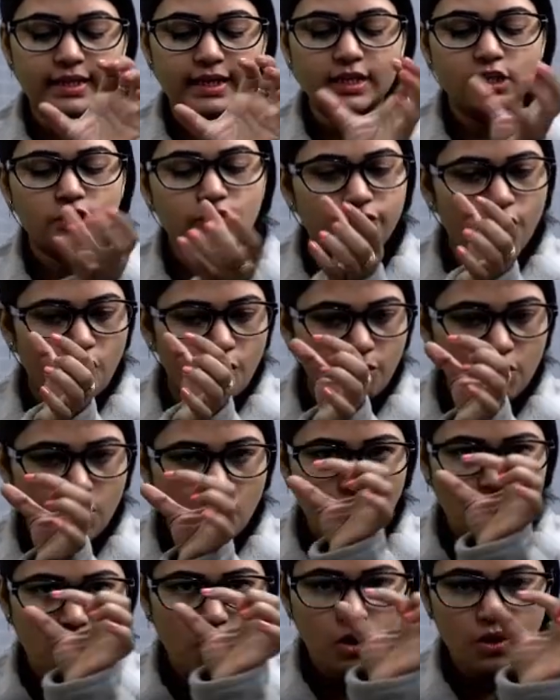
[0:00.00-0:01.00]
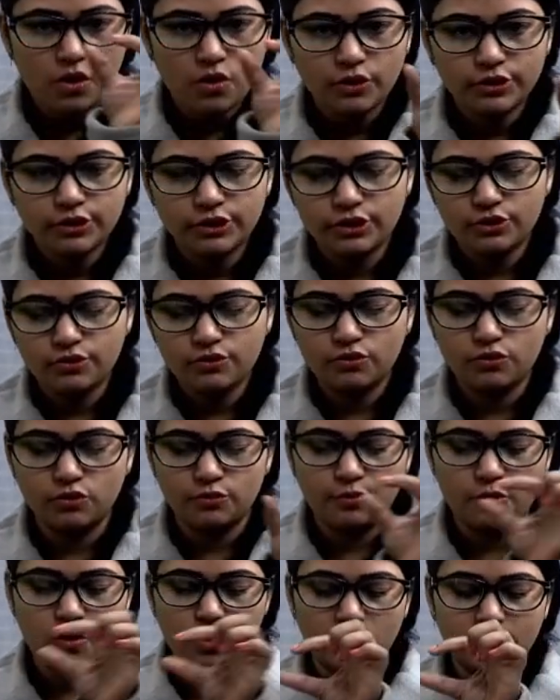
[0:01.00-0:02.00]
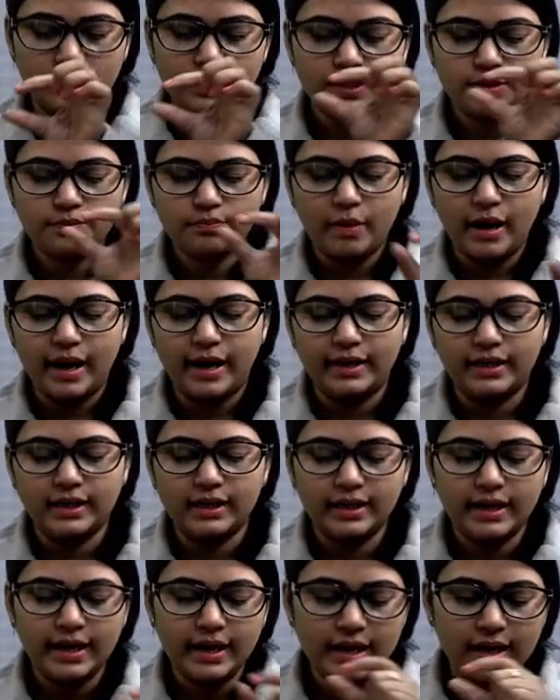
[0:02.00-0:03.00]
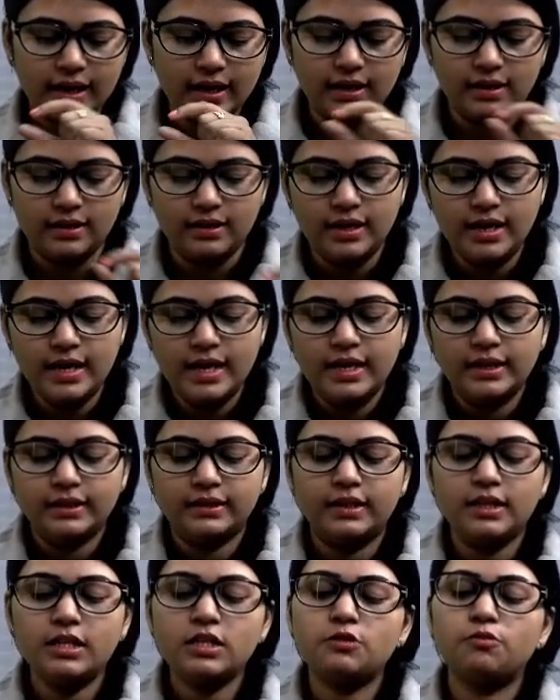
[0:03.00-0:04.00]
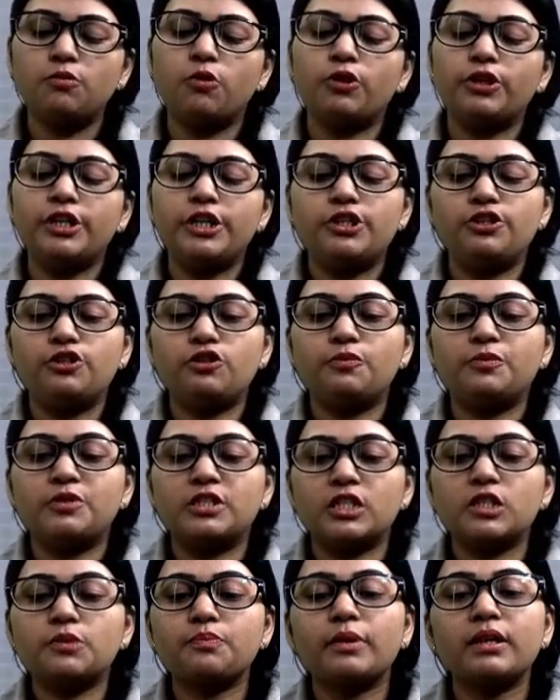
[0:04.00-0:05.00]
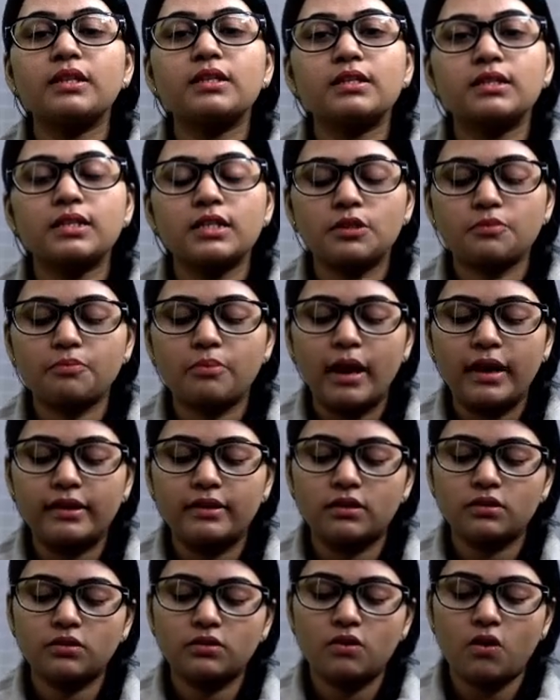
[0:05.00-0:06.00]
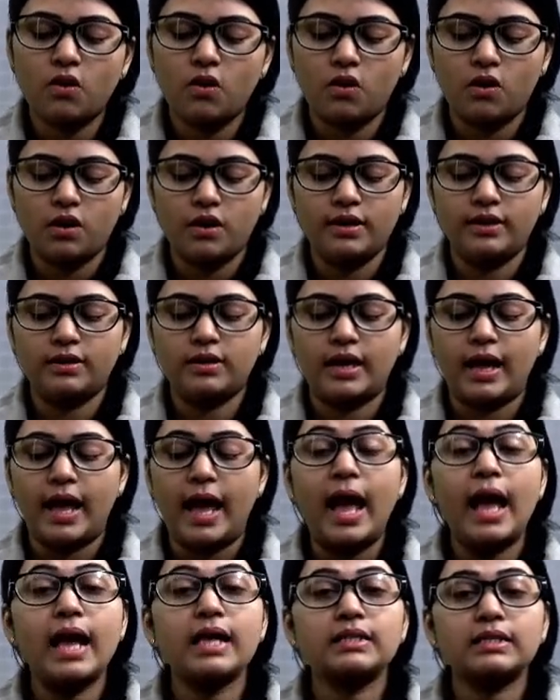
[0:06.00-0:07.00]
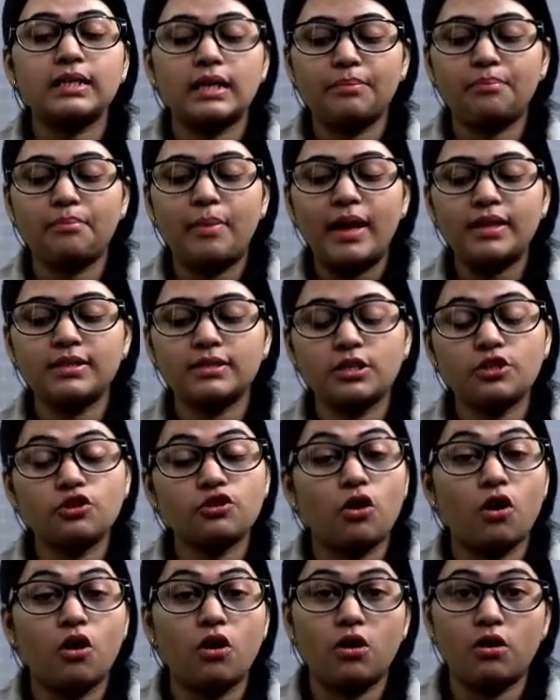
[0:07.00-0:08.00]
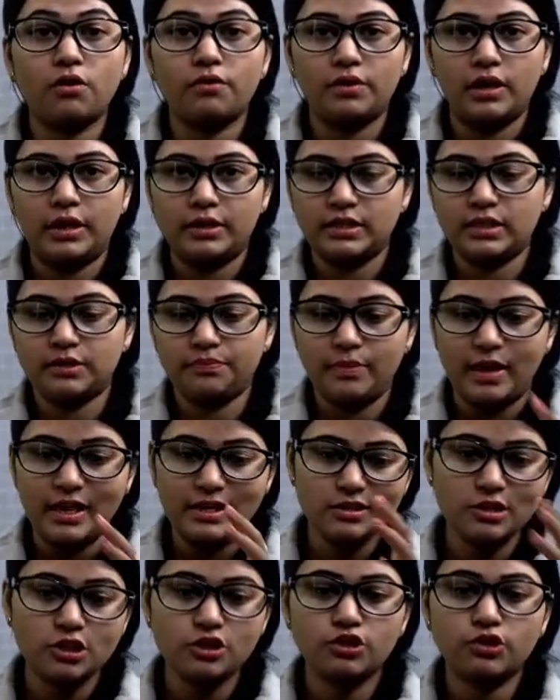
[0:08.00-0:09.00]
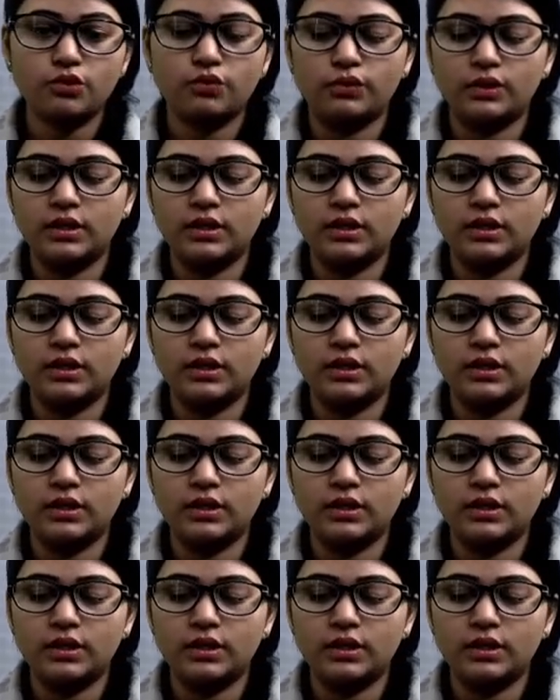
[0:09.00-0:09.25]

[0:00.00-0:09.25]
rings form a hollow tube called the spinal canal. This bony tube suspends the spinal cord as a passage through